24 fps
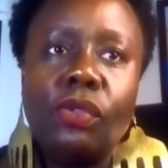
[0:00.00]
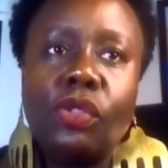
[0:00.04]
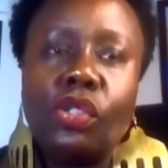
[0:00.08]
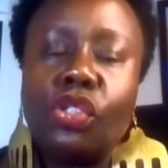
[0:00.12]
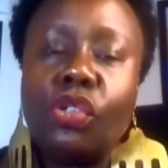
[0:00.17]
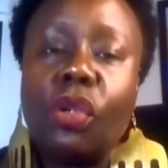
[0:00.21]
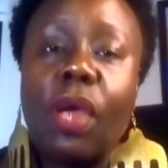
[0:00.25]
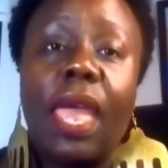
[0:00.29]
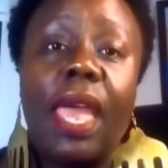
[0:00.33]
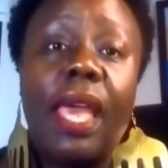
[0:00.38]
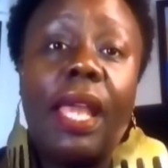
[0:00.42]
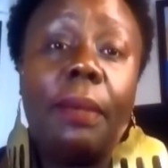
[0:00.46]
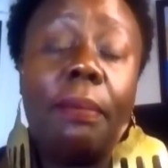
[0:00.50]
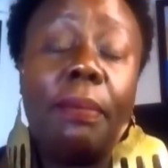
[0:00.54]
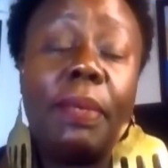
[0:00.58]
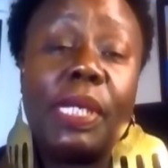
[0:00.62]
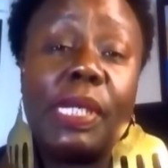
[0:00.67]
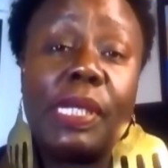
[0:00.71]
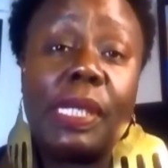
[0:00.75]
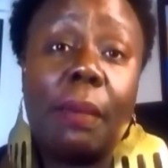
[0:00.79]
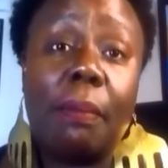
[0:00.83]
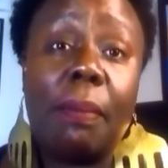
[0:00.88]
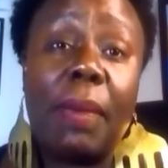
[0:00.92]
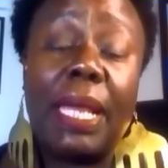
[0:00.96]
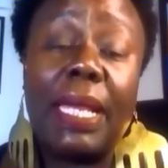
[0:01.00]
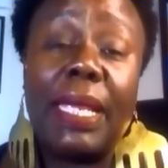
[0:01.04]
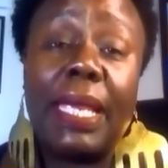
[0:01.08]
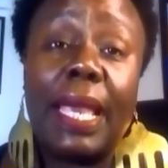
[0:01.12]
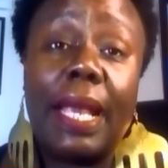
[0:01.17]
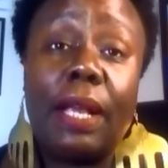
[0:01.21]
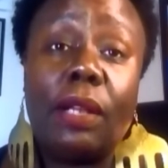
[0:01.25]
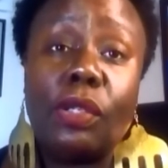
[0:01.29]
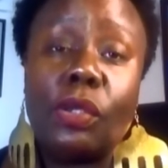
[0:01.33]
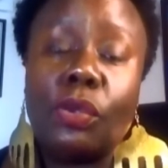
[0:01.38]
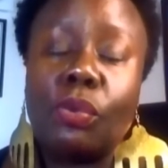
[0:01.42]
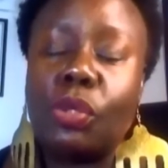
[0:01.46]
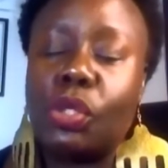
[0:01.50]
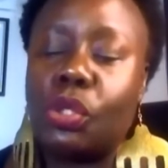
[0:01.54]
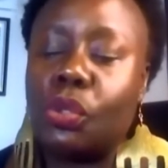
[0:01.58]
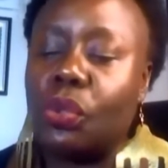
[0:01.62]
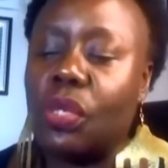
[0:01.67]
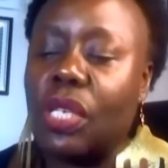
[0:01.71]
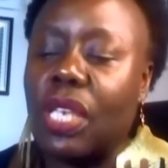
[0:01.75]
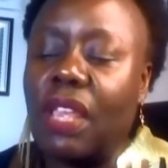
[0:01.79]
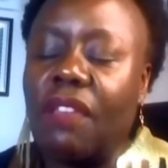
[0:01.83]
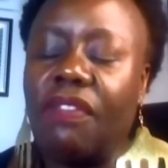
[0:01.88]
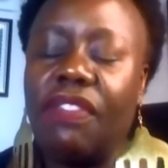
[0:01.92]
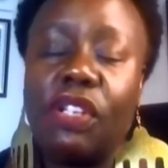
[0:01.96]
try and be somebody else. We
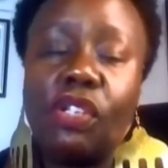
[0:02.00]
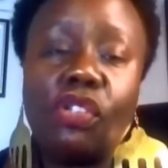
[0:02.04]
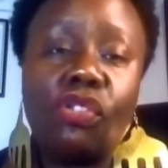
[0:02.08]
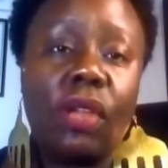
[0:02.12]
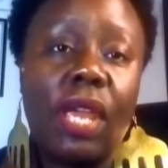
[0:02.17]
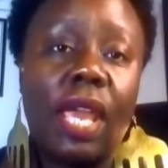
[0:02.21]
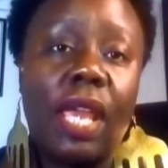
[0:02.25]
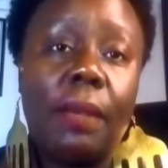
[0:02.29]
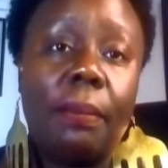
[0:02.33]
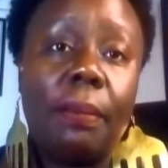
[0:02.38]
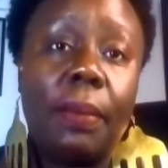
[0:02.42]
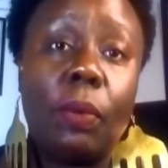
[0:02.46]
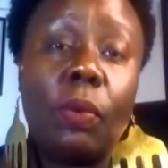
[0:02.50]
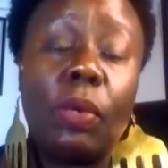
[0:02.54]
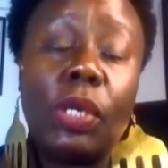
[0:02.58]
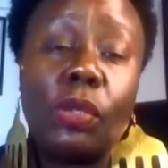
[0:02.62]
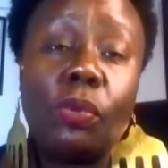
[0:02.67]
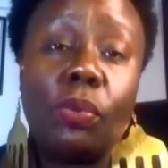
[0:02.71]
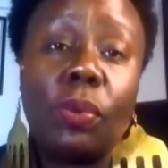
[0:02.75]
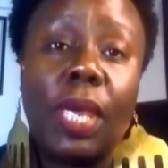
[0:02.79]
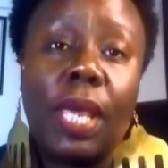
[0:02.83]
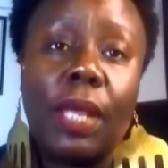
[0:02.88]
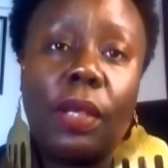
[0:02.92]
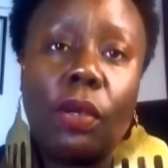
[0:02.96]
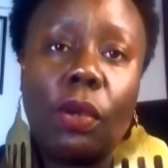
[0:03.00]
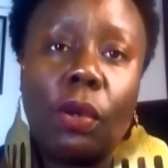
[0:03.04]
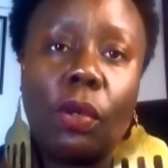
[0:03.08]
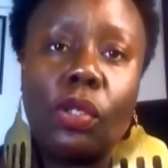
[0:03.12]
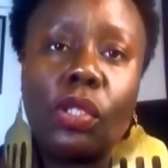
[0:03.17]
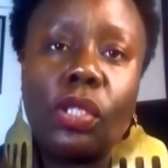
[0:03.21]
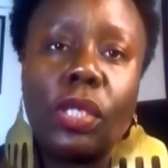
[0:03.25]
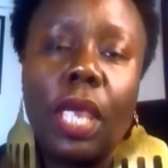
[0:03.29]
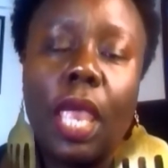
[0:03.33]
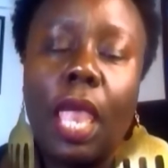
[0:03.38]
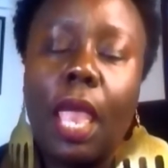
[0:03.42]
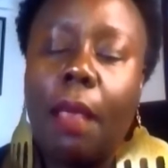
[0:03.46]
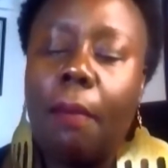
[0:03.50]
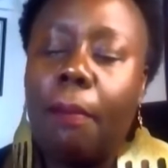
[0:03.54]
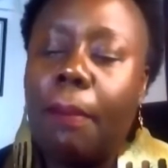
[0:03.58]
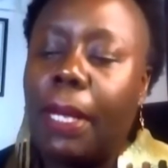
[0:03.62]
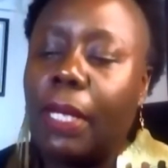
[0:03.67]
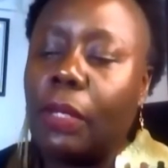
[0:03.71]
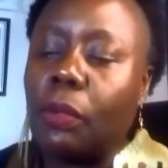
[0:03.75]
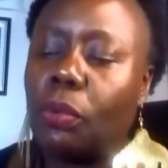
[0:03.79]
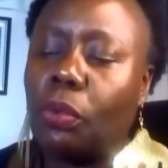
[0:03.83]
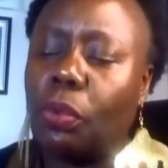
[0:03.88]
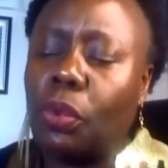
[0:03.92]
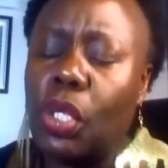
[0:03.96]
should never try and be what we are not.
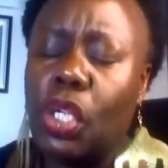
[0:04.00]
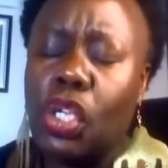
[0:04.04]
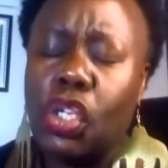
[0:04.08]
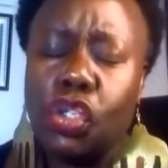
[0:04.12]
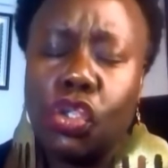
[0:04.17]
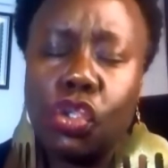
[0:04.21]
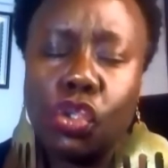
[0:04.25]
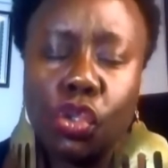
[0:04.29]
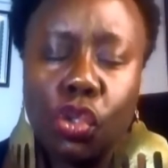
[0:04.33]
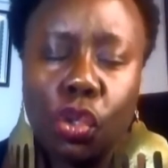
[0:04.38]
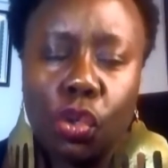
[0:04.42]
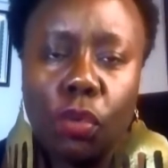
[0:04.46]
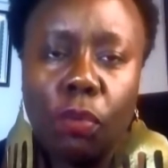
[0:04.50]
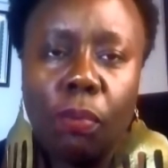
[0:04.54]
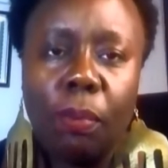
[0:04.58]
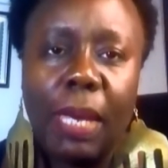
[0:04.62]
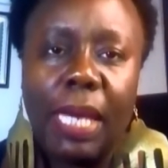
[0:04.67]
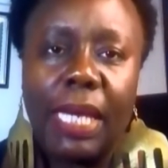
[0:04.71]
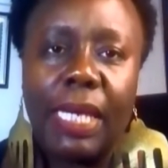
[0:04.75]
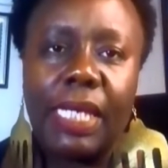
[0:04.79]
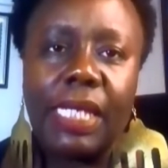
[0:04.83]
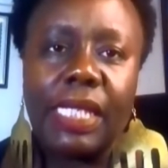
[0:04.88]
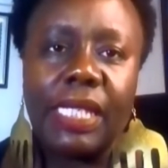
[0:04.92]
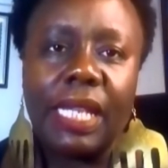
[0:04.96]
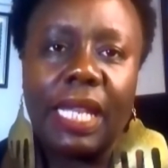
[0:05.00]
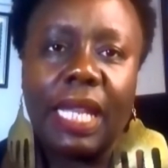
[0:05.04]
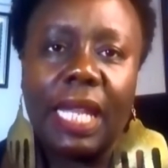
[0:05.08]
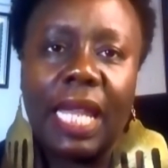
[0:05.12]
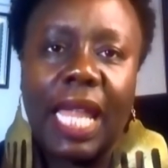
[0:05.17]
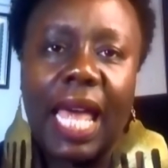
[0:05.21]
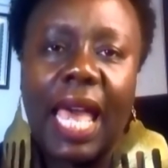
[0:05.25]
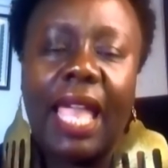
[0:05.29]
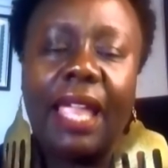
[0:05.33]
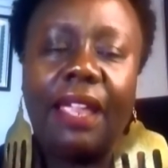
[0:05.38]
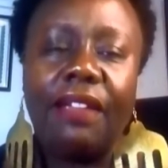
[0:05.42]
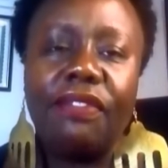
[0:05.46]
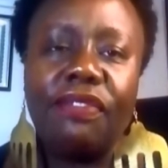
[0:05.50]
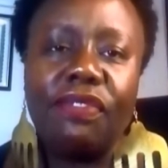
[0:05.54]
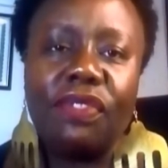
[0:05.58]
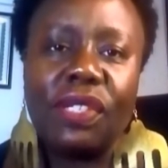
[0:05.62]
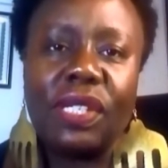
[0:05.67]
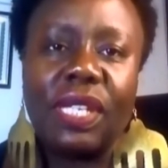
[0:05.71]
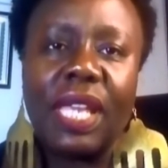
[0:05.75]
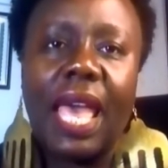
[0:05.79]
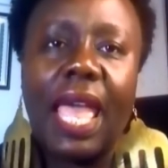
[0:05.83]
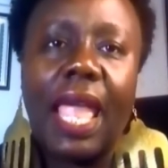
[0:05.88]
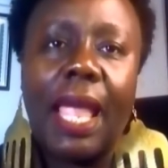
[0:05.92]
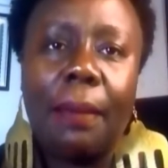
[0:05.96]
But we should make it a
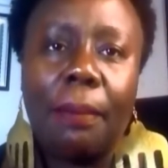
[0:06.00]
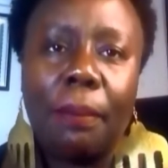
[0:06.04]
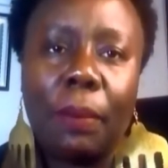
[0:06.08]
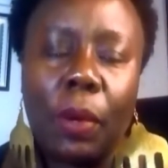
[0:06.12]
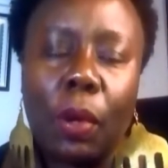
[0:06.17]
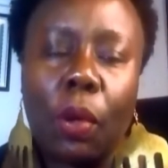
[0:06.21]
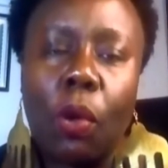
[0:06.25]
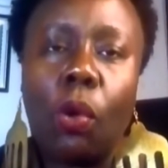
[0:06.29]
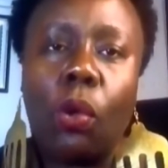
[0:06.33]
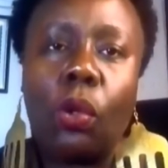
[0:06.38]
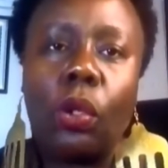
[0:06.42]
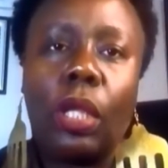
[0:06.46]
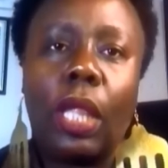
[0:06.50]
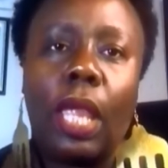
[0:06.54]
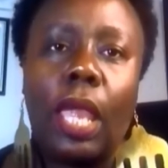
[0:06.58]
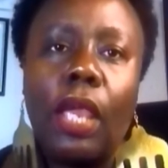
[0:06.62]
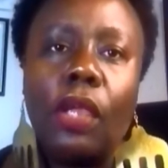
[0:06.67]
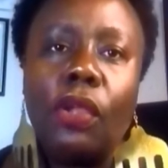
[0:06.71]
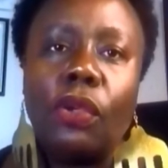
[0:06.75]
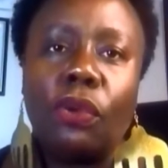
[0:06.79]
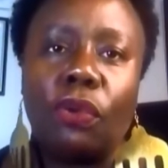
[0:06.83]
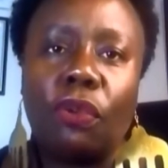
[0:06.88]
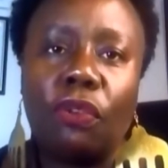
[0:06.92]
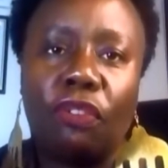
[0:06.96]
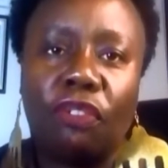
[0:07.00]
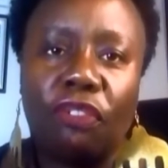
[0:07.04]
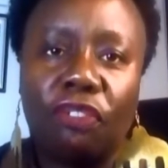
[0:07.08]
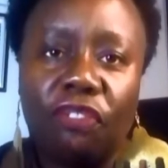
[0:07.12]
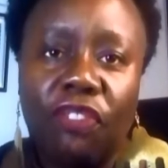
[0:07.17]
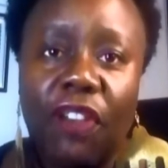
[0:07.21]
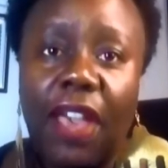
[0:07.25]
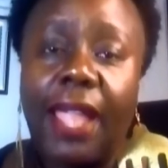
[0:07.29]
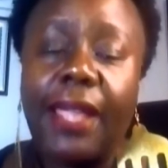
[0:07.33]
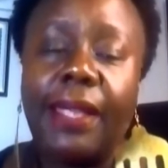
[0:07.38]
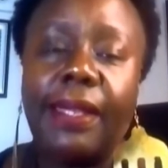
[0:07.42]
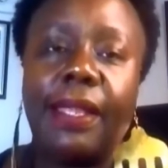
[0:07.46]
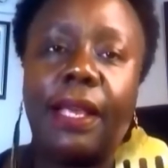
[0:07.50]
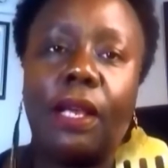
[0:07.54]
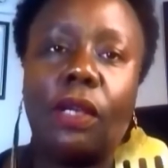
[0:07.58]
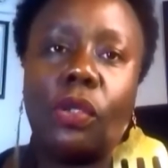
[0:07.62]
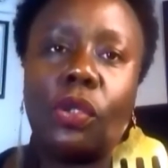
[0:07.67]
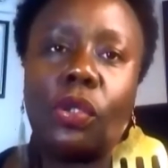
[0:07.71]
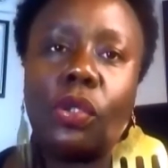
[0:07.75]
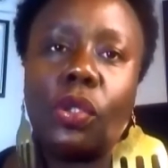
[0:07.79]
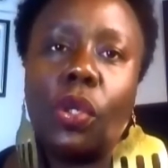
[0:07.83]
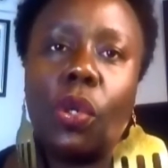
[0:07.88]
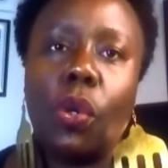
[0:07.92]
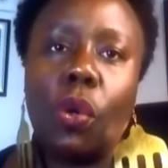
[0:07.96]
lifetime goal to find
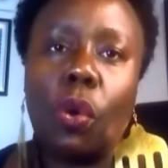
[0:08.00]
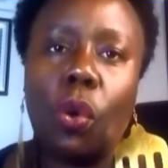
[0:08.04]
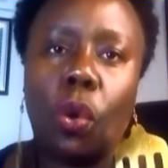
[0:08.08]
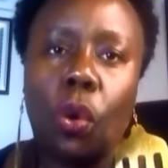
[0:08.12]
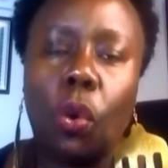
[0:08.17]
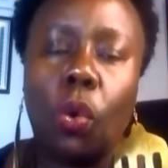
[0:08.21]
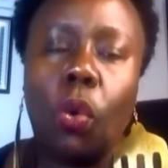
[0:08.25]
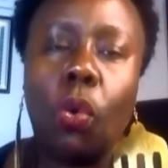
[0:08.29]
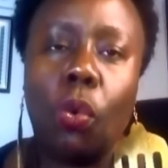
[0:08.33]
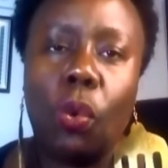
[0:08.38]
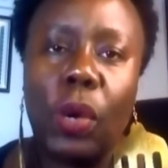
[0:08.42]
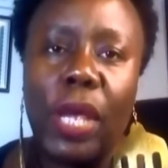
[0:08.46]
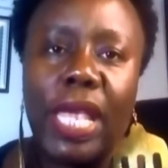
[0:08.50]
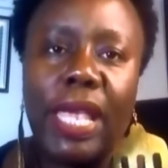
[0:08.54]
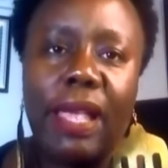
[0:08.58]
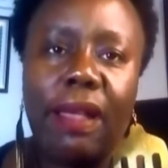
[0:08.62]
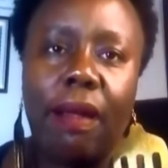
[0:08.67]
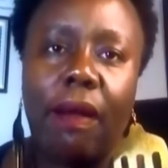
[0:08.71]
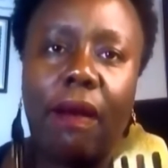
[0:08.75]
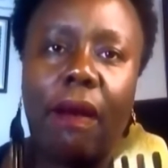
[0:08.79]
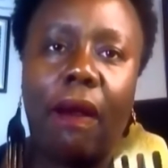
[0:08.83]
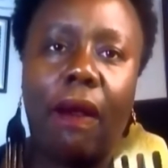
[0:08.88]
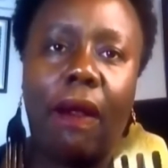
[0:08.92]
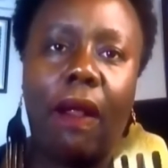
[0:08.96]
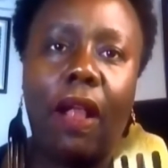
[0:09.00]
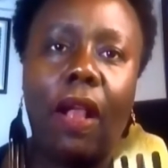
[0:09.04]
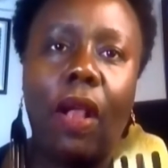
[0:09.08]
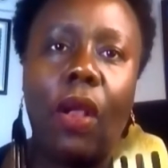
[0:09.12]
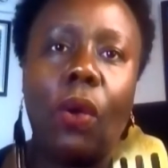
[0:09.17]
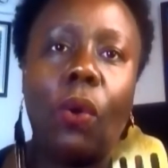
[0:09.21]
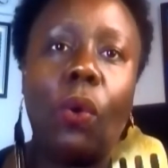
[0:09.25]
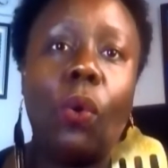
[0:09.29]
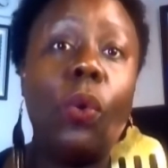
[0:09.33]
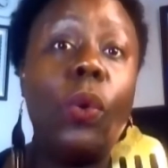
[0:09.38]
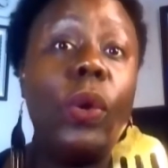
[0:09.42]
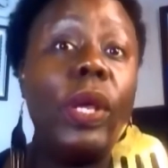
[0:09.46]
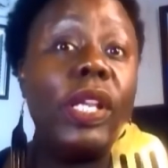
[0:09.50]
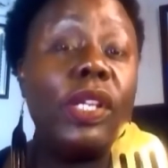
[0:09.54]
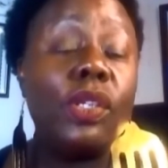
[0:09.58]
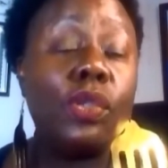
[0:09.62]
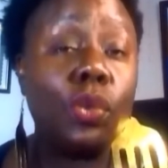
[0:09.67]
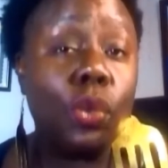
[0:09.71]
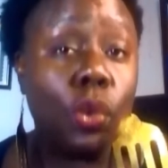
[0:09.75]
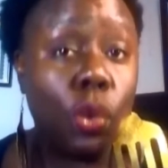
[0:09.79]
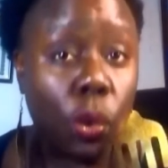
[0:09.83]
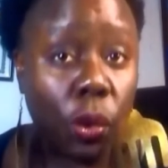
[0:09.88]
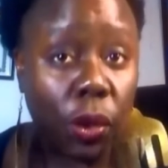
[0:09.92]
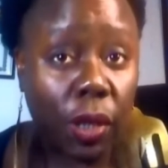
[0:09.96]
out who we are, who
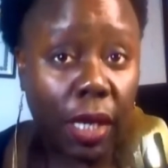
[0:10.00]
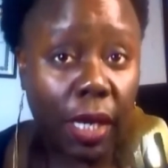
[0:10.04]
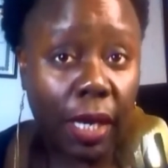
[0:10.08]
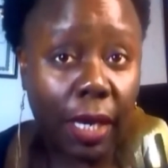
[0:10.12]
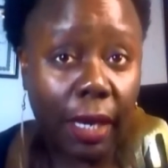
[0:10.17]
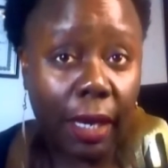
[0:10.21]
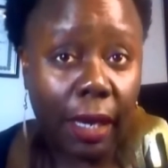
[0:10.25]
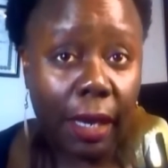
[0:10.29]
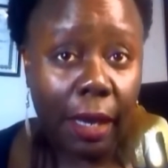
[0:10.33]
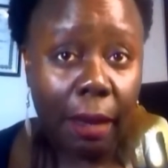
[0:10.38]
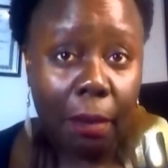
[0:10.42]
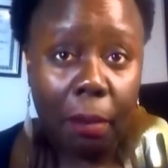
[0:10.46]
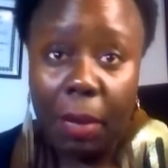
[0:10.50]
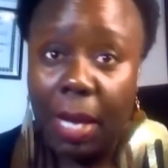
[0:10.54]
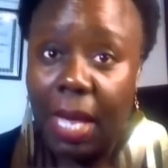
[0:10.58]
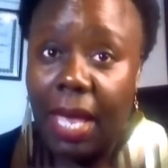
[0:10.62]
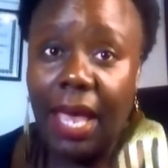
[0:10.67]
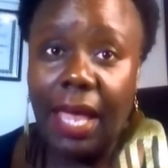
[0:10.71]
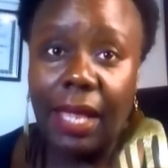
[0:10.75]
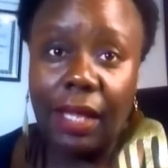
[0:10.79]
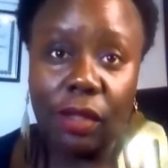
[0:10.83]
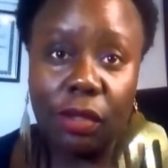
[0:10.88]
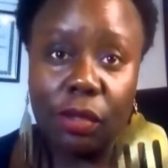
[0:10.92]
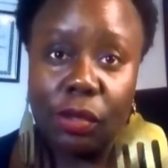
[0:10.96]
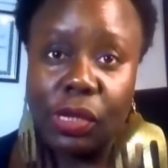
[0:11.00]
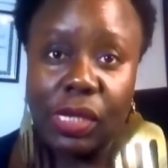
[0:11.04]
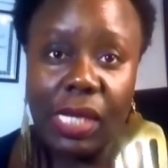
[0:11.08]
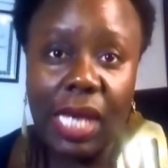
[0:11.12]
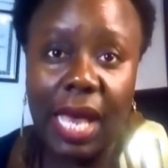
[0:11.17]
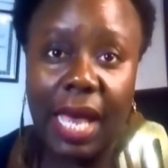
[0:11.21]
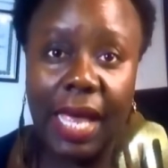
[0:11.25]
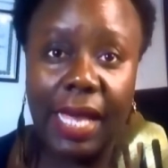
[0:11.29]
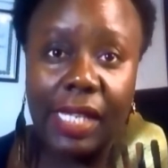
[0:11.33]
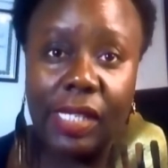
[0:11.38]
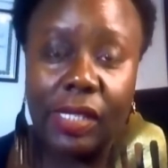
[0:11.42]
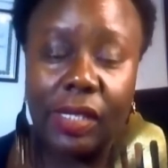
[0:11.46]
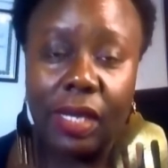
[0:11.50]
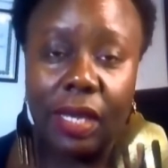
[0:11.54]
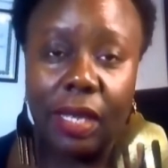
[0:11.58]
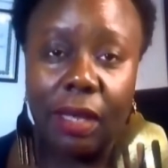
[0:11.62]
is looking behind those eyes.